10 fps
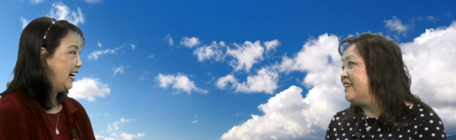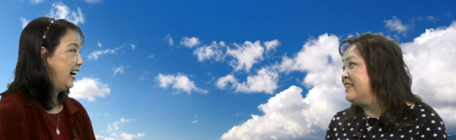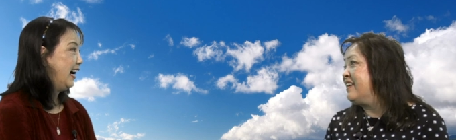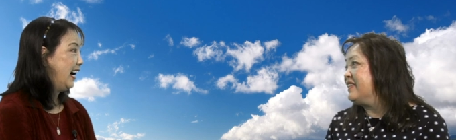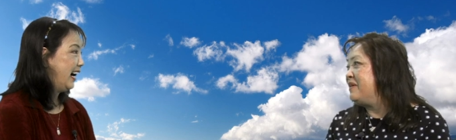
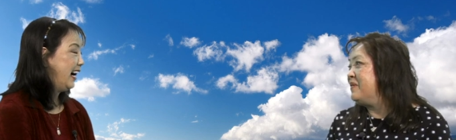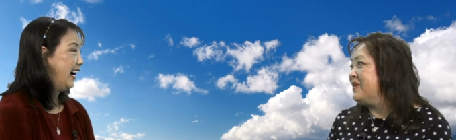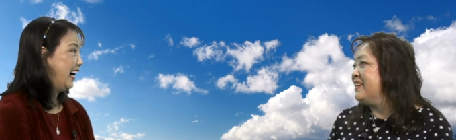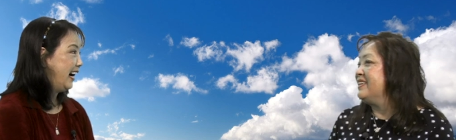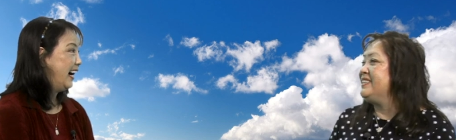Speaker 1: out how they
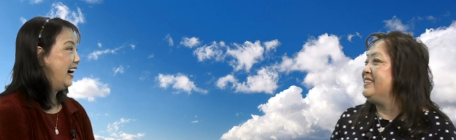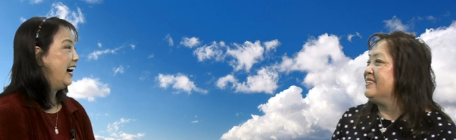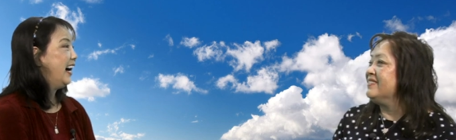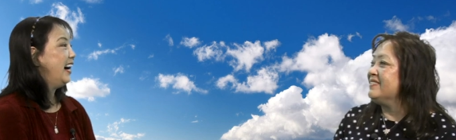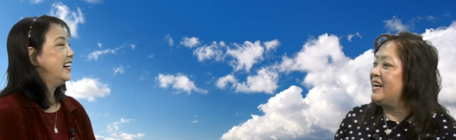work. You
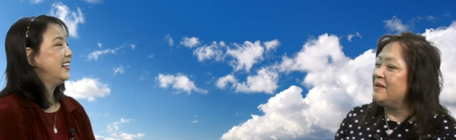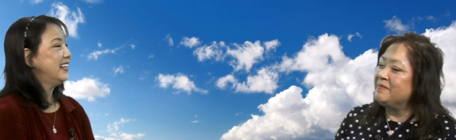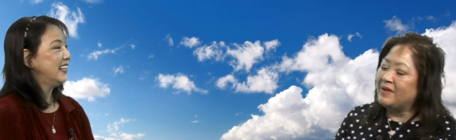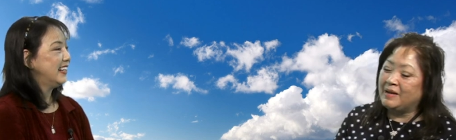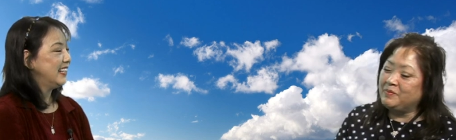know,
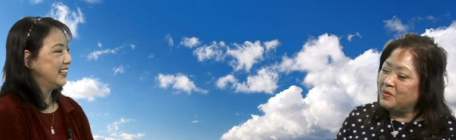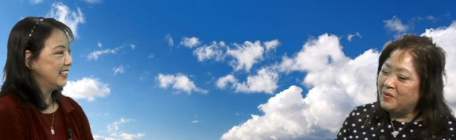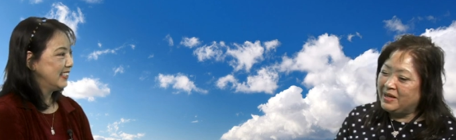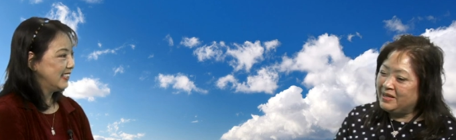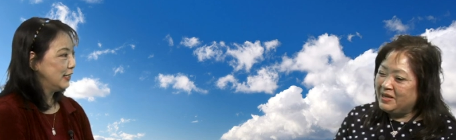I'm I'm the
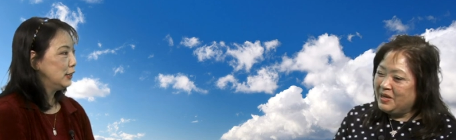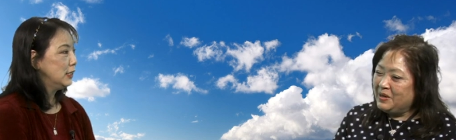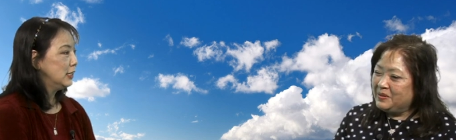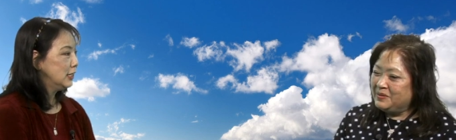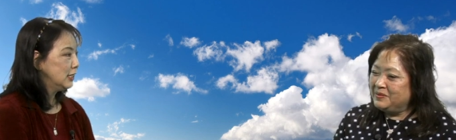one
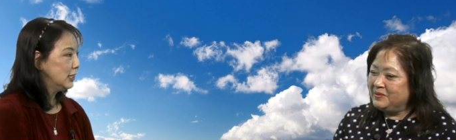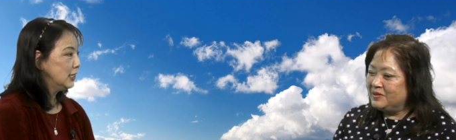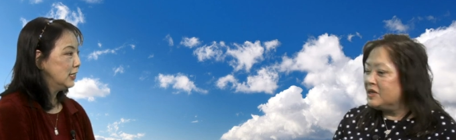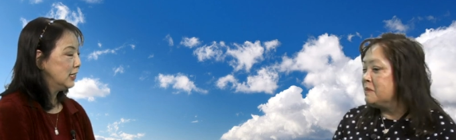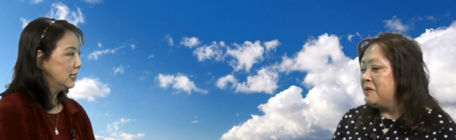who
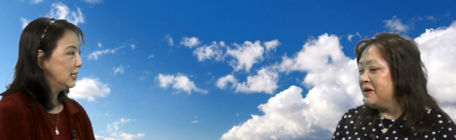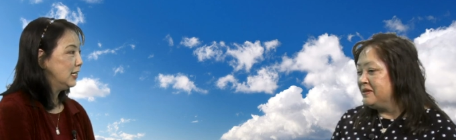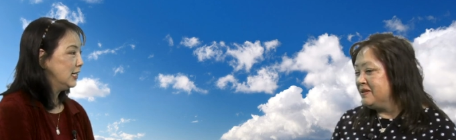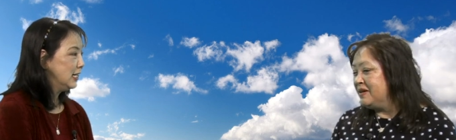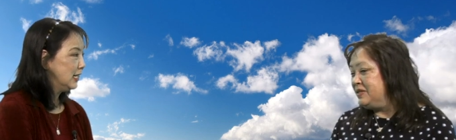took
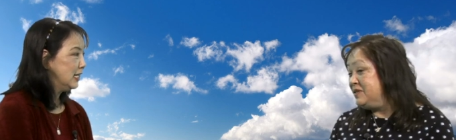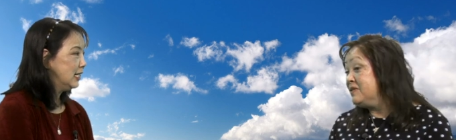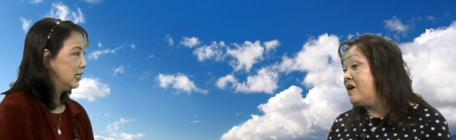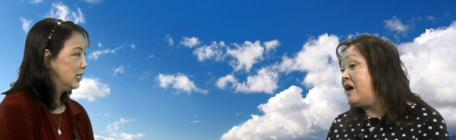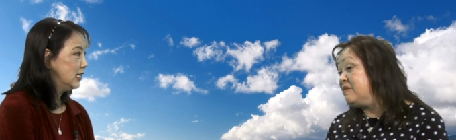apart our
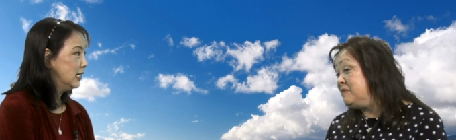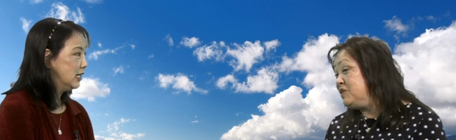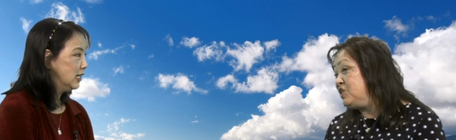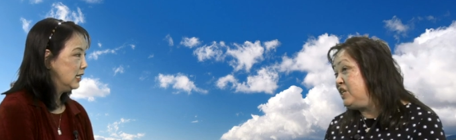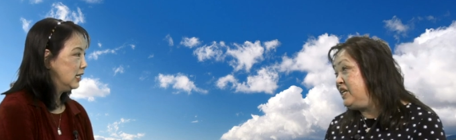new coffee
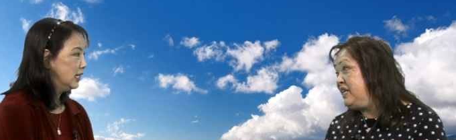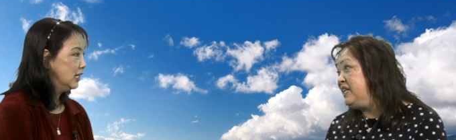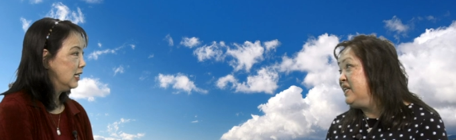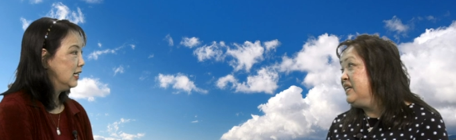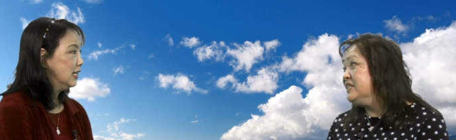
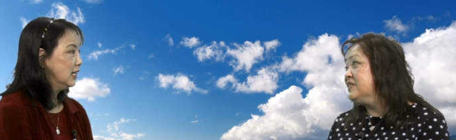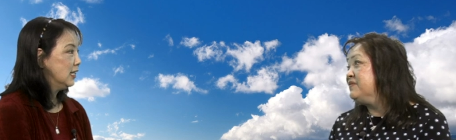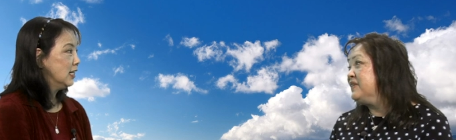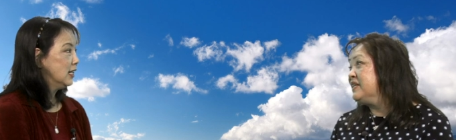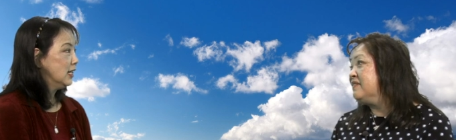machine to
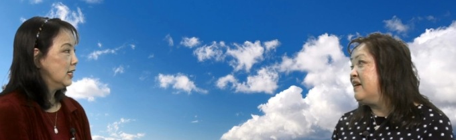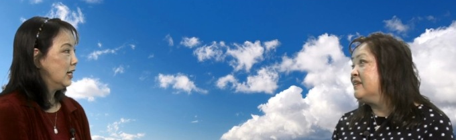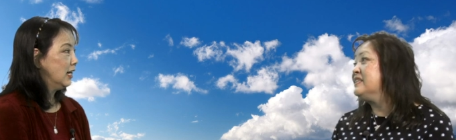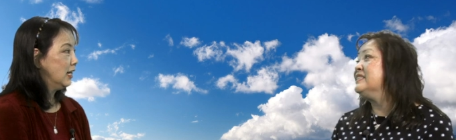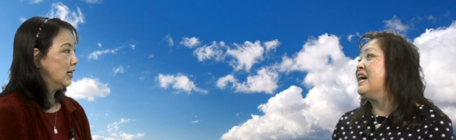figure
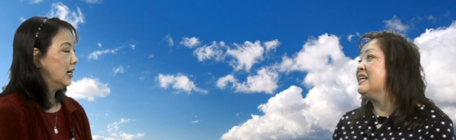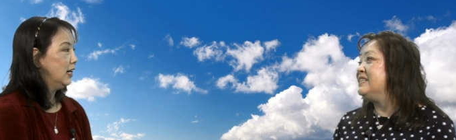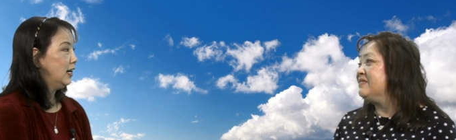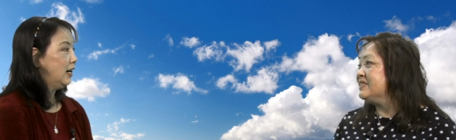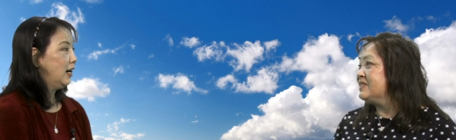out
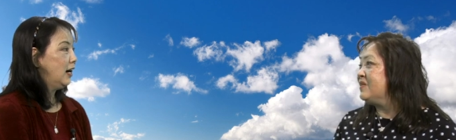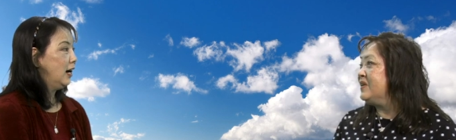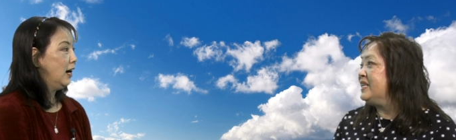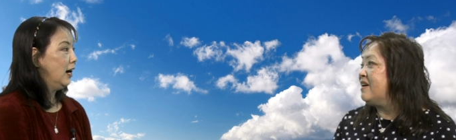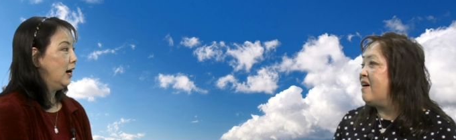exactly what's
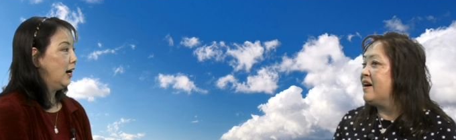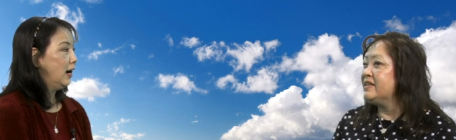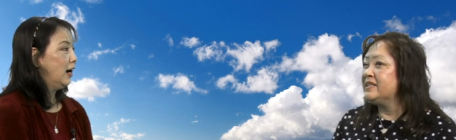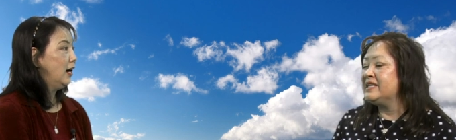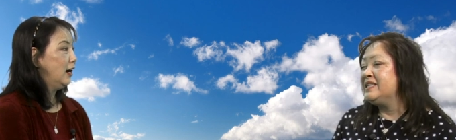going
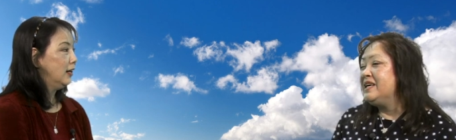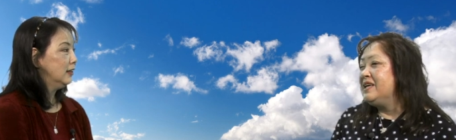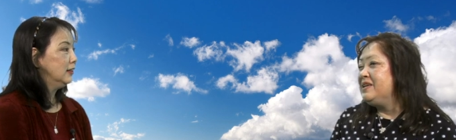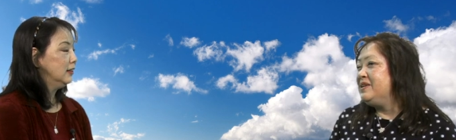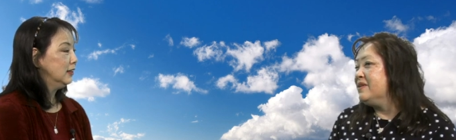on and
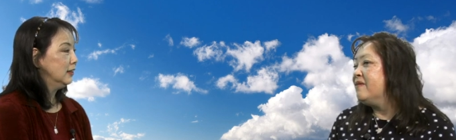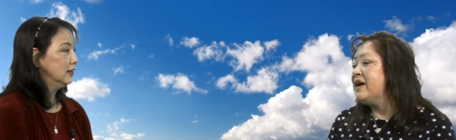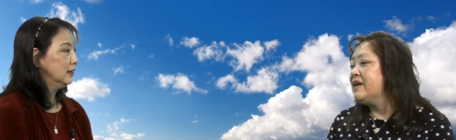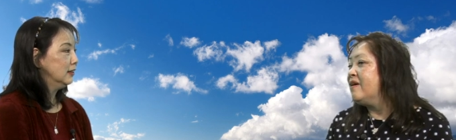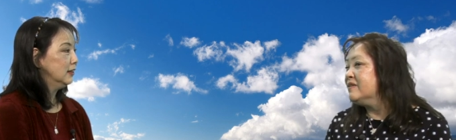you know,
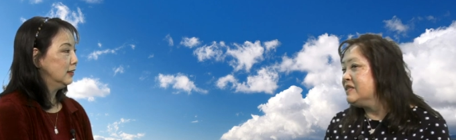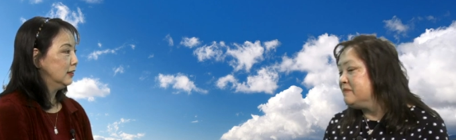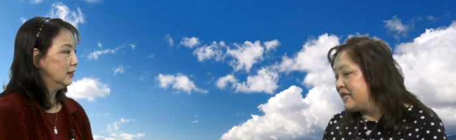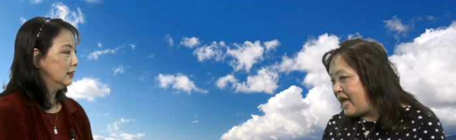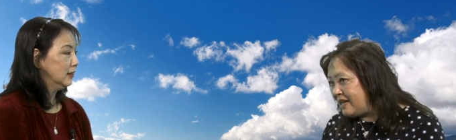I called
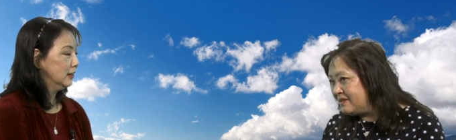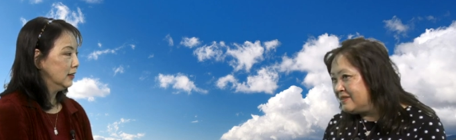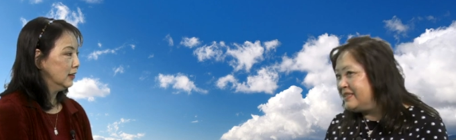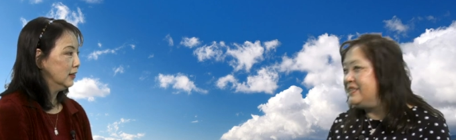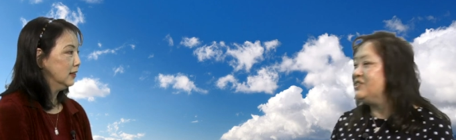in
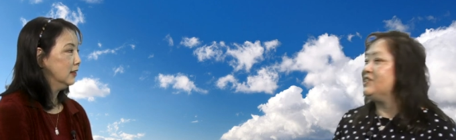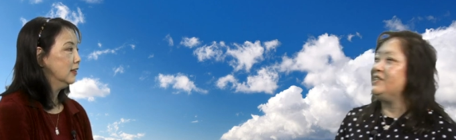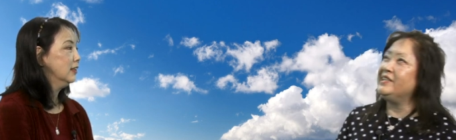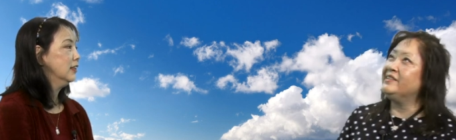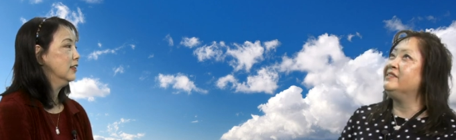mechanical
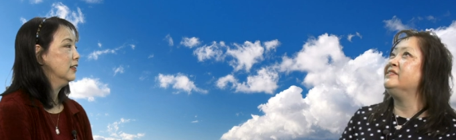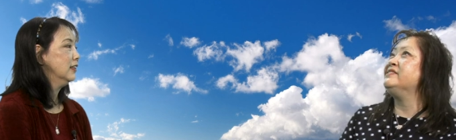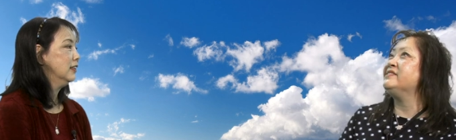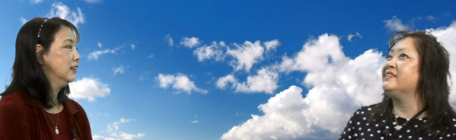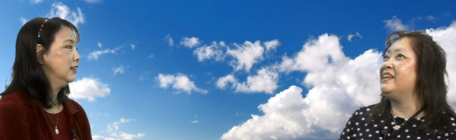
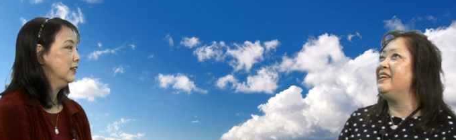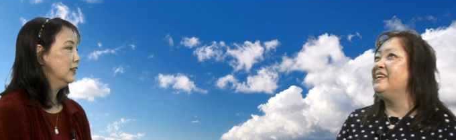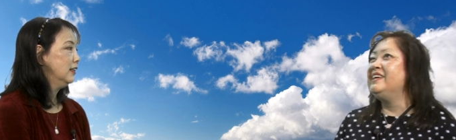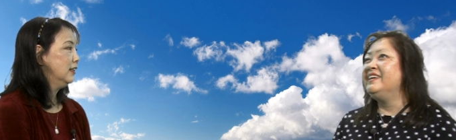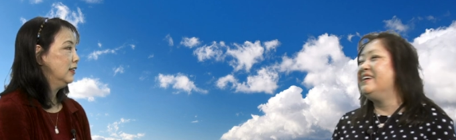engineers and I
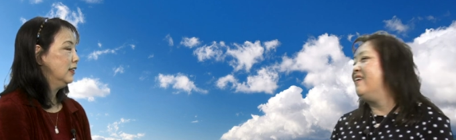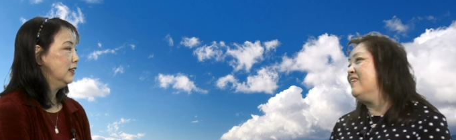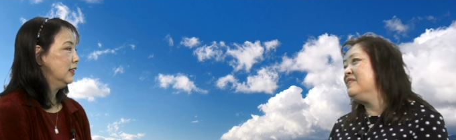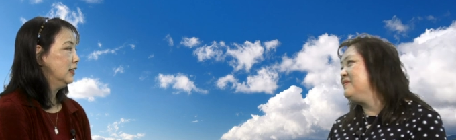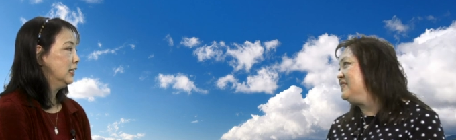
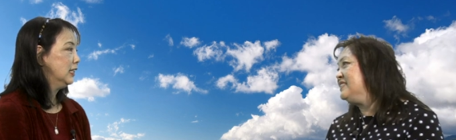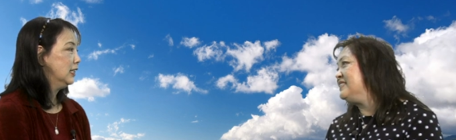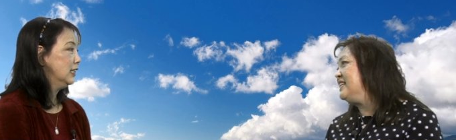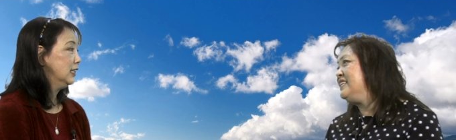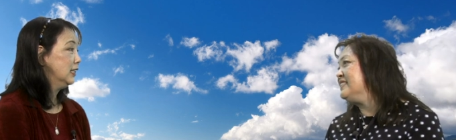all of these
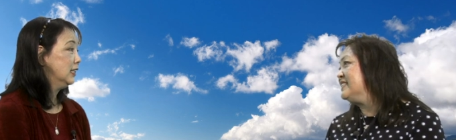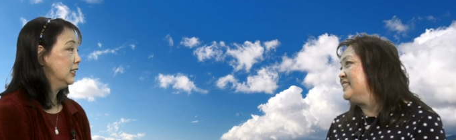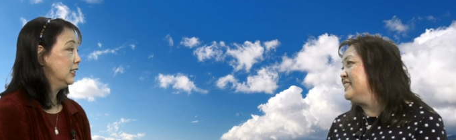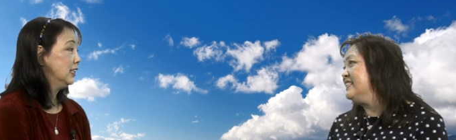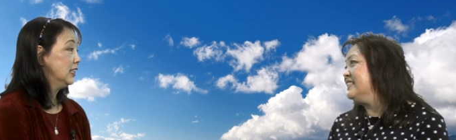things
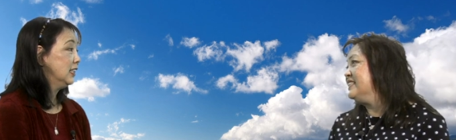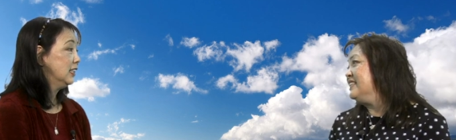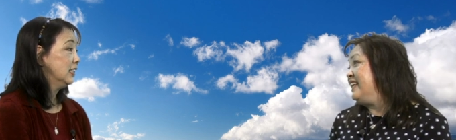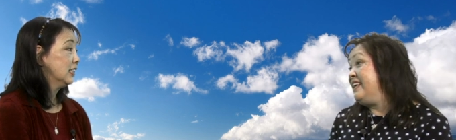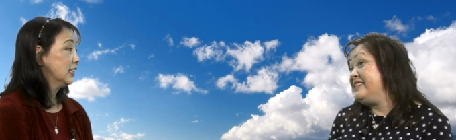and
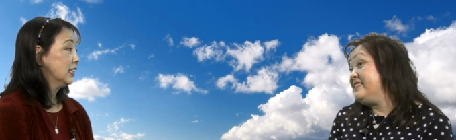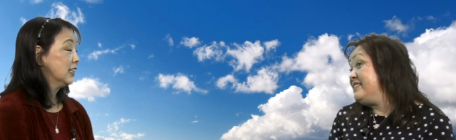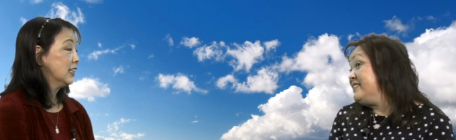it's